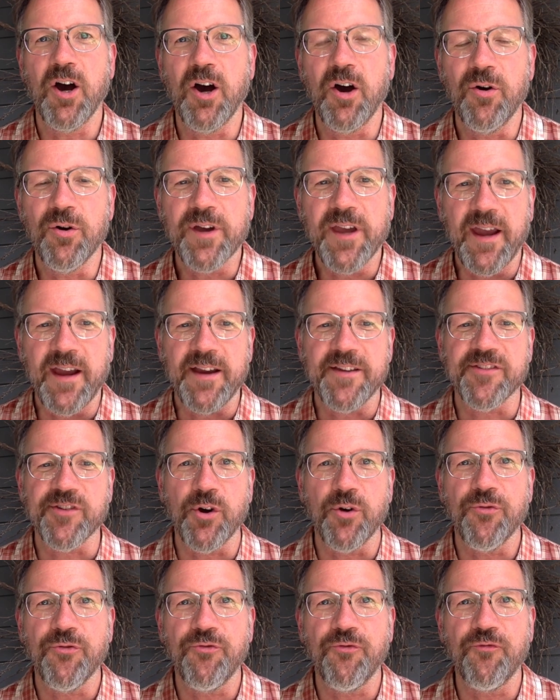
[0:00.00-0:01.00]
Okay,
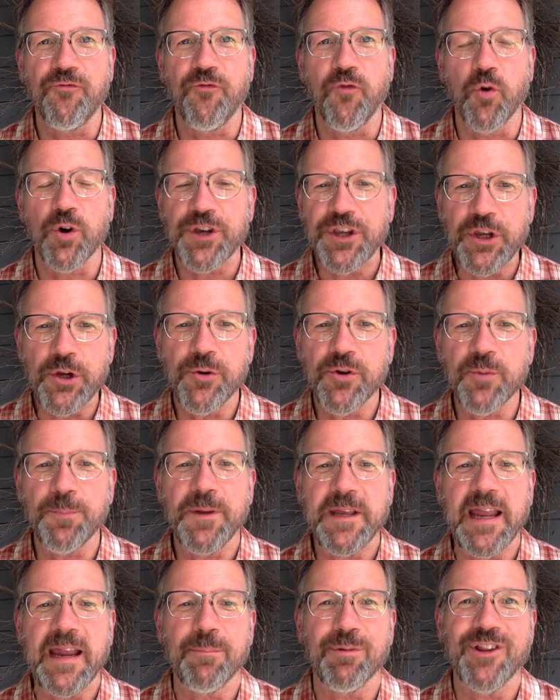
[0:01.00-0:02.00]
so for you to
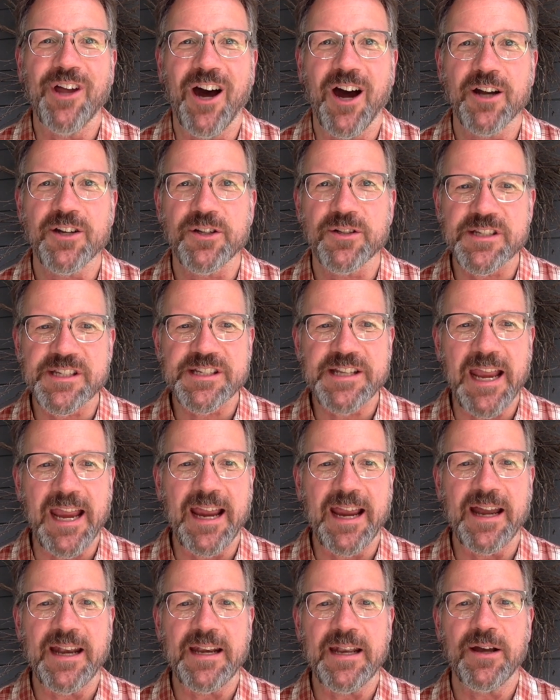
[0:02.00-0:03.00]
be able to
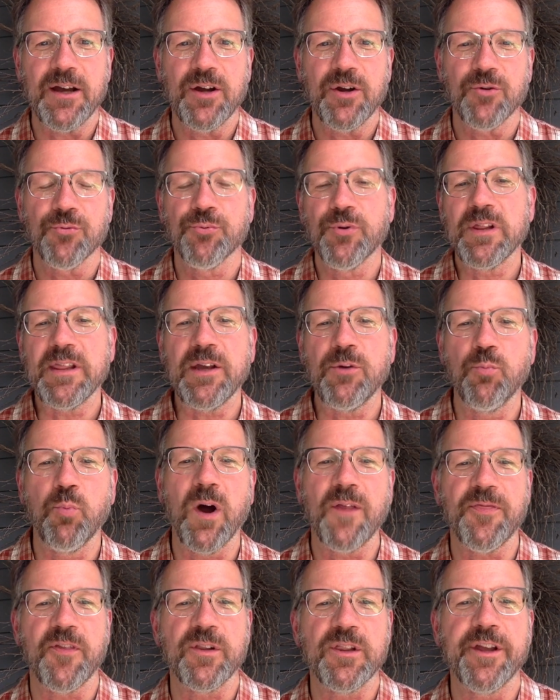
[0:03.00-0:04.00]
understand really
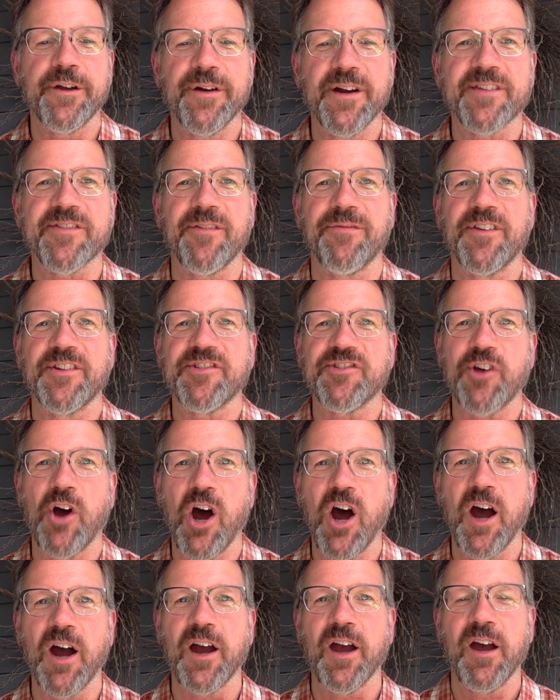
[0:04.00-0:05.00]
what the lyrics of the
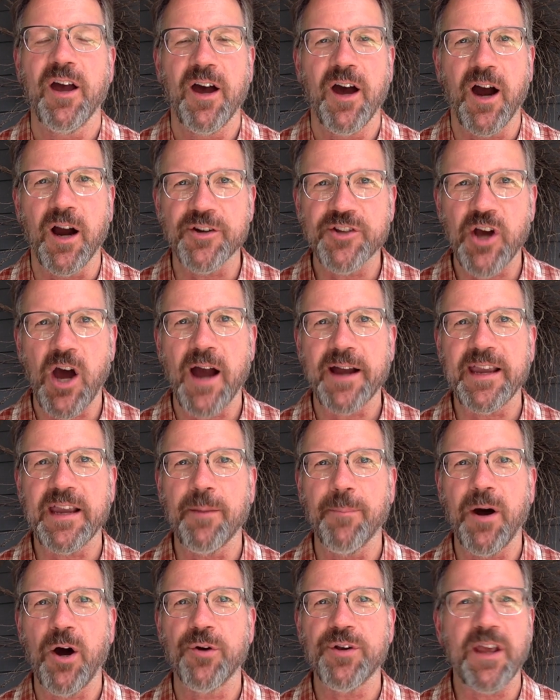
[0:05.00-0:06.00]
song are talking
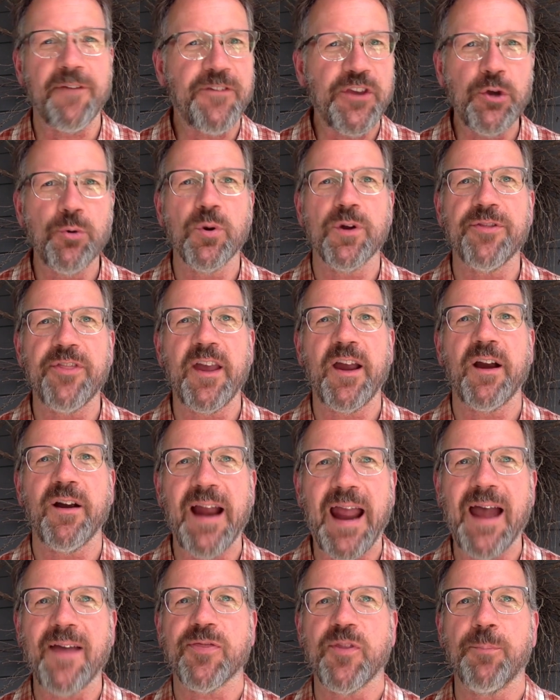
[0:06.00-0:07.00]
about. If you were
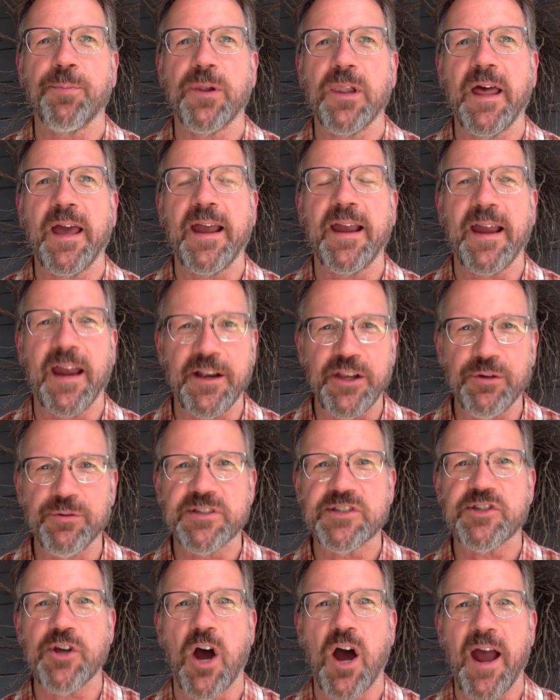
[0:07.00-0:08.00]
there at the play and you
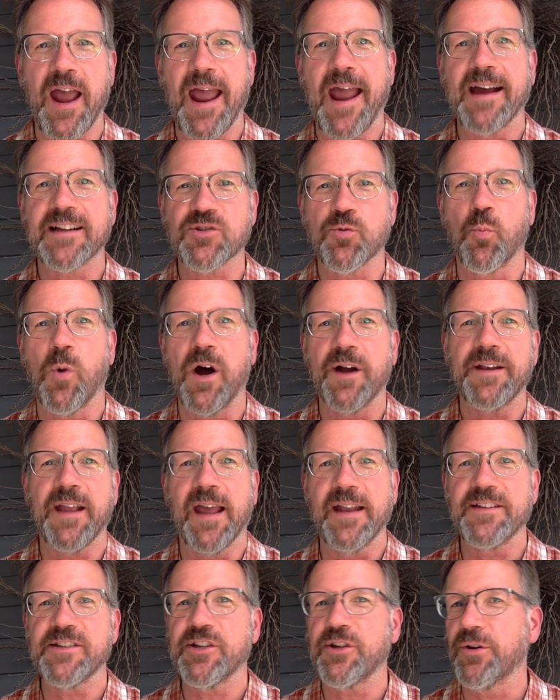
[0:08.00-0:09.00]
saw Acts 1
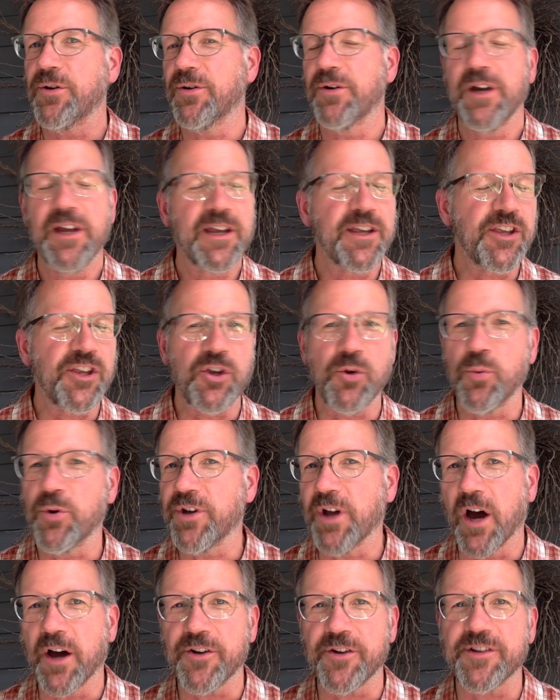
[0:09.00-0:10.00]
and 2, you
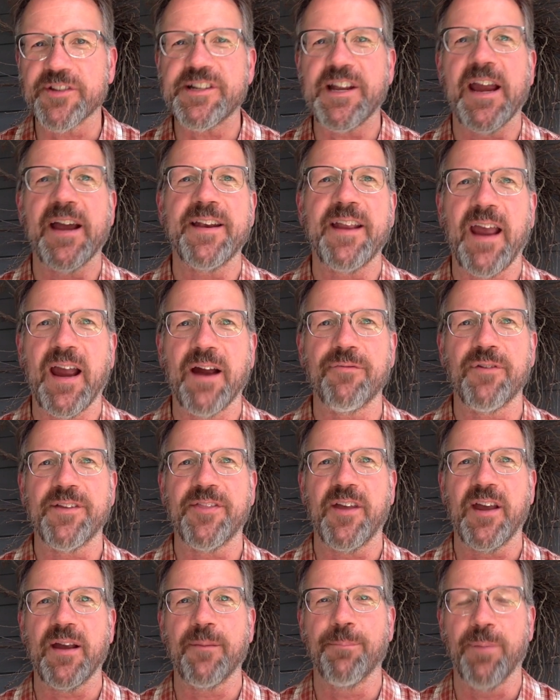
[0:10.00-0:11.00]
would understand
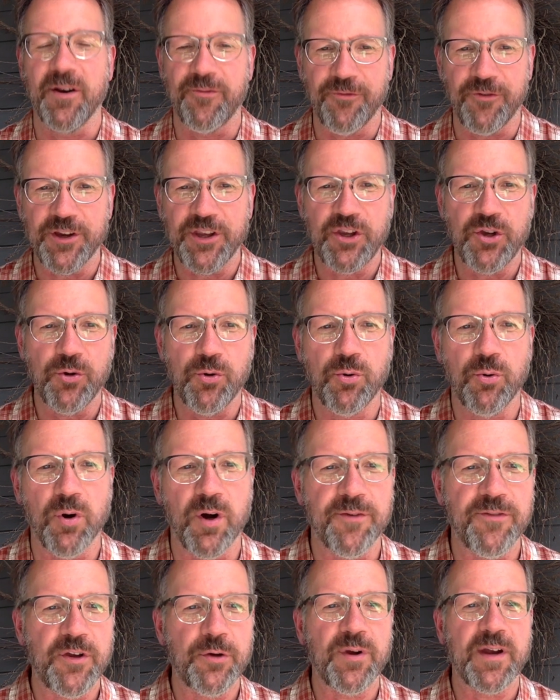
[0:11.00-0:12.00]
everything. But for you who
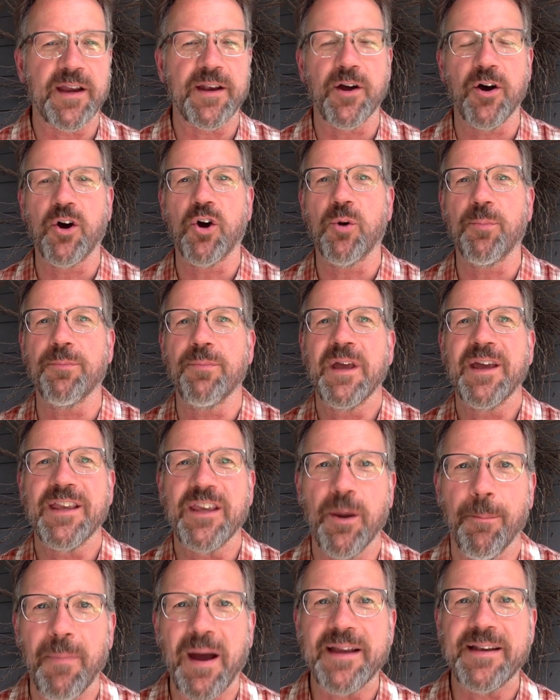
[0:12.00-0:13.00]
are viewing at home,
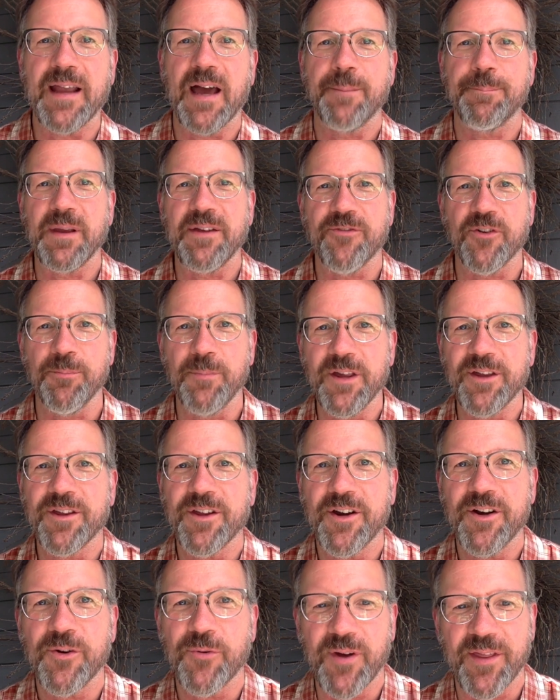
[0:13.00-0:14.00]
you might not be
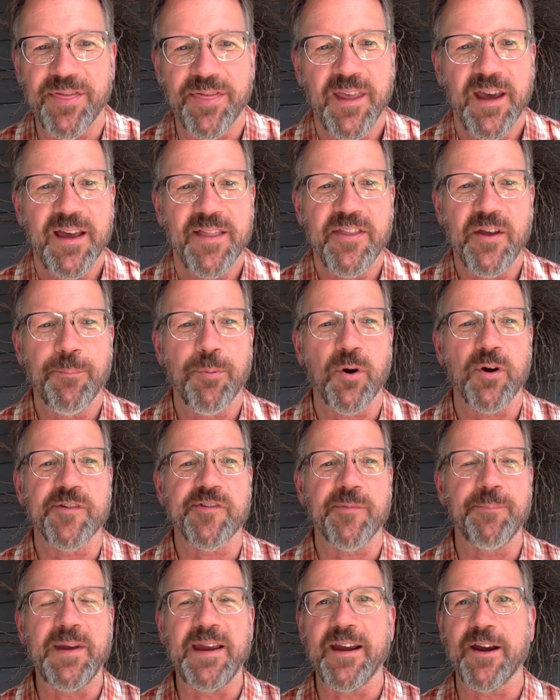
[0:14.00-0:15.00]
familiar with the
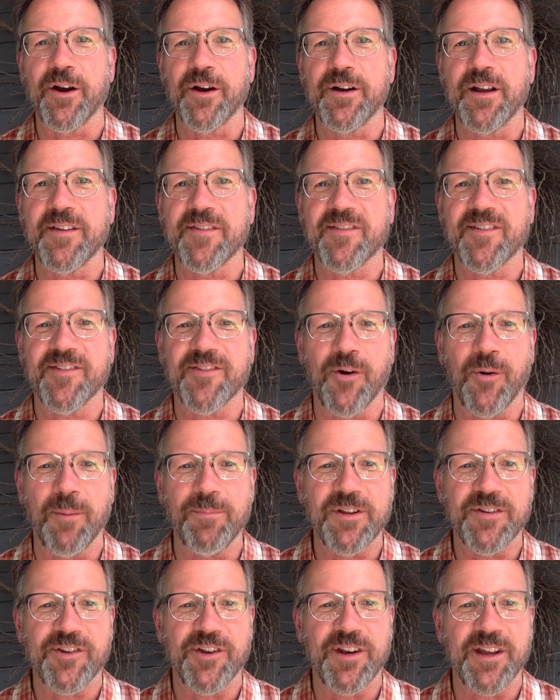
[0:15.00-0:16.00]
importance of being earnest, so I'm
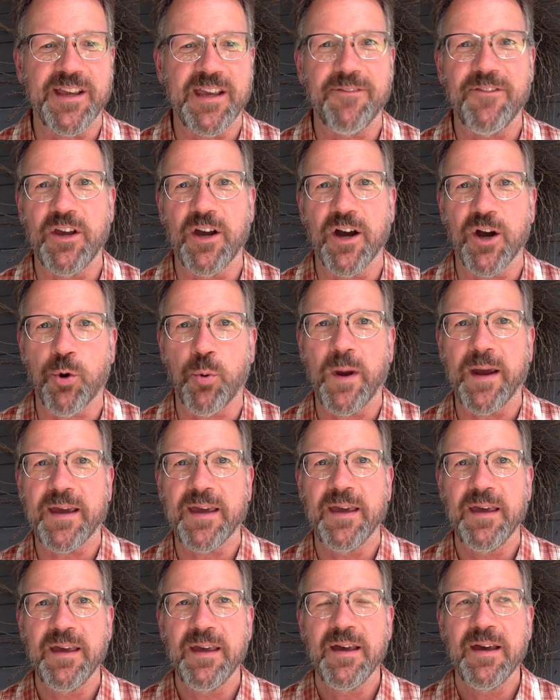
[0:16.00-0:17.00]
just going to give you a
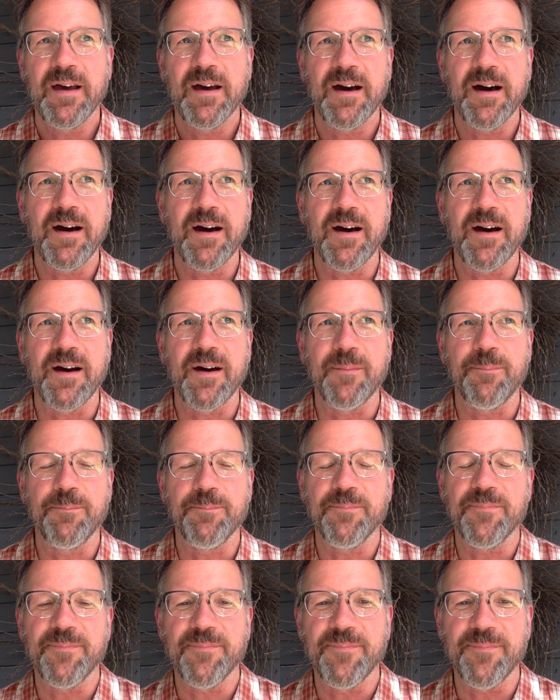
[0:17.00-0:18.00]
quick uh,
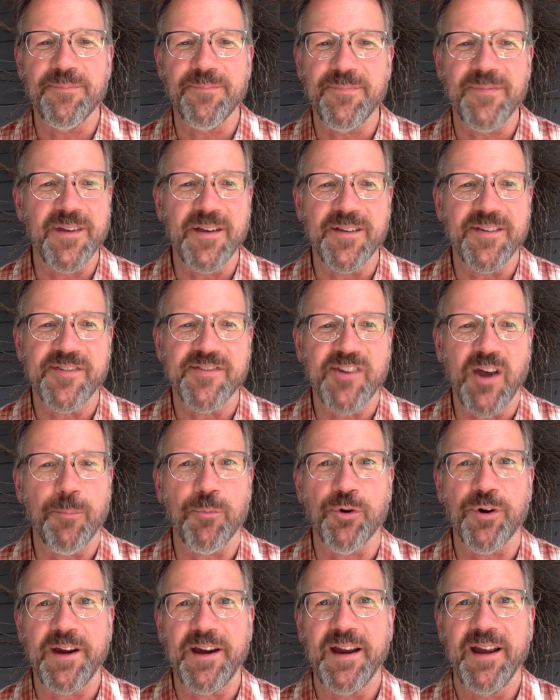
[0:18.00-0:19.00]
a
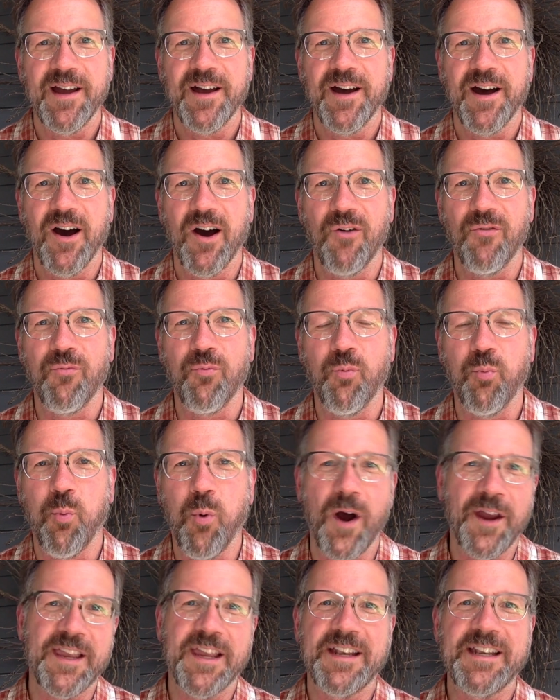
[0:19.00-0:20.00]
summary of
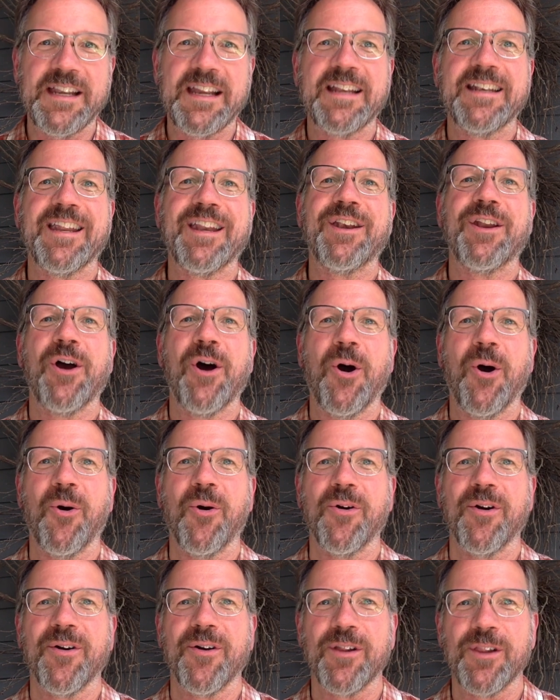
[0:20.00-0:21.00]
what you need to
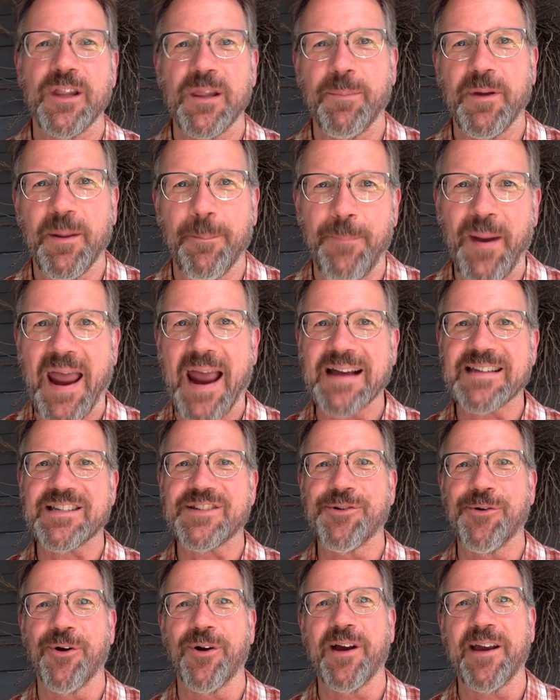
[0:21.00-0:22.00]
know, a little bit of
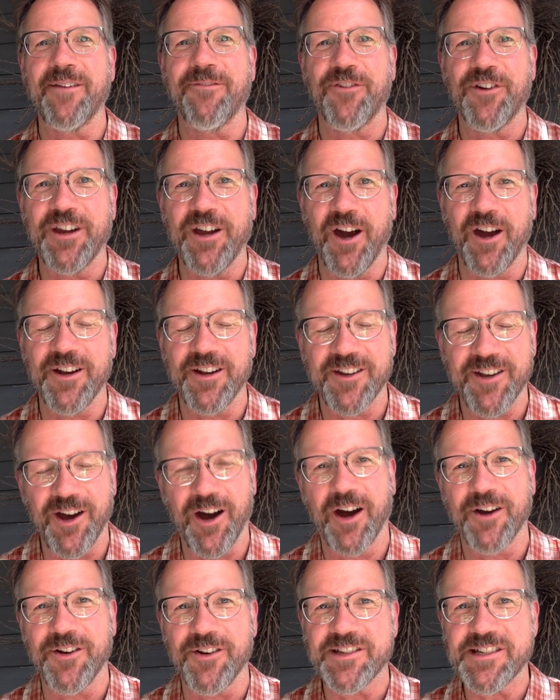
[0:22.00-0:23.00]
backstory for you
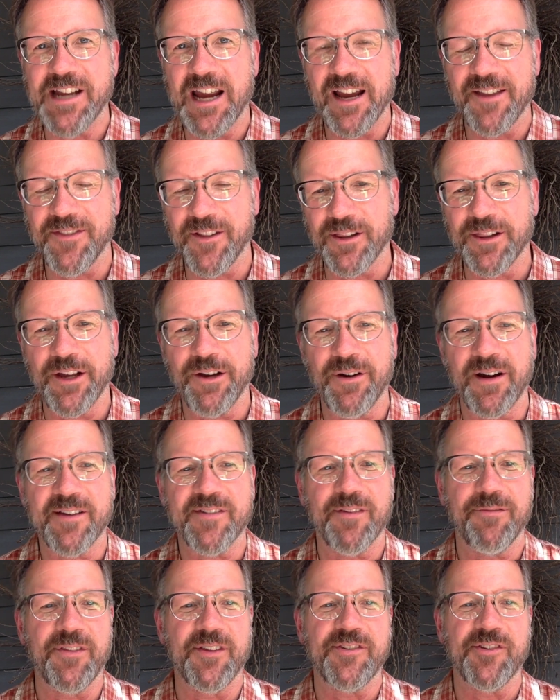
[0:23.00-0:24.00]
to understand the
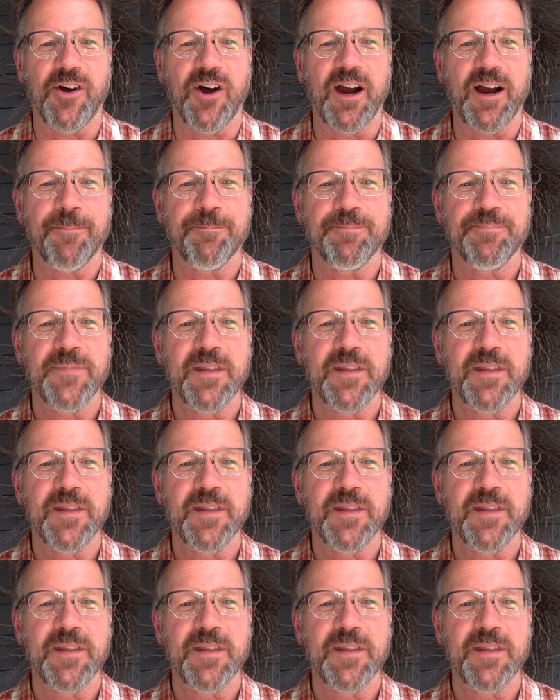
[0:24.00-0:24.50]
lyrics of the song.